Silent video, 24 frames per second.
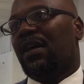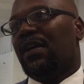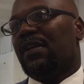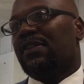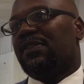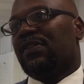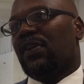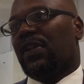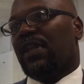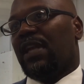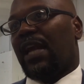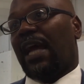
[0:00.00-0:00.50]

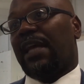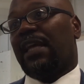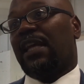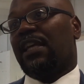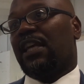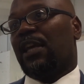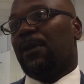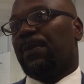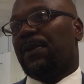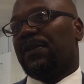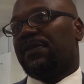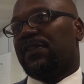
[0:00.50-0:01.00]
so that I can
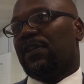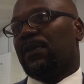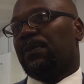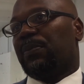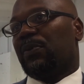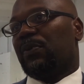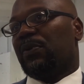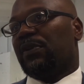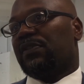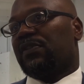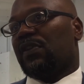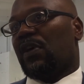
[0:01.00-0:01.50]
keep it
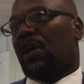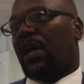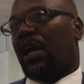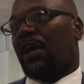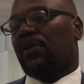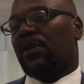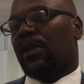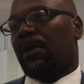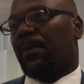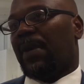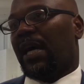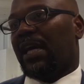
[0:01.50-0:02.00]
simple and so I
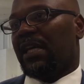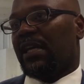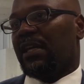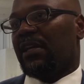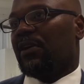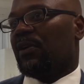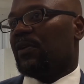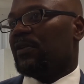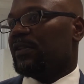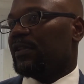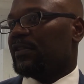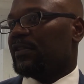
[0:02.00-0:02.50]
don't let my ego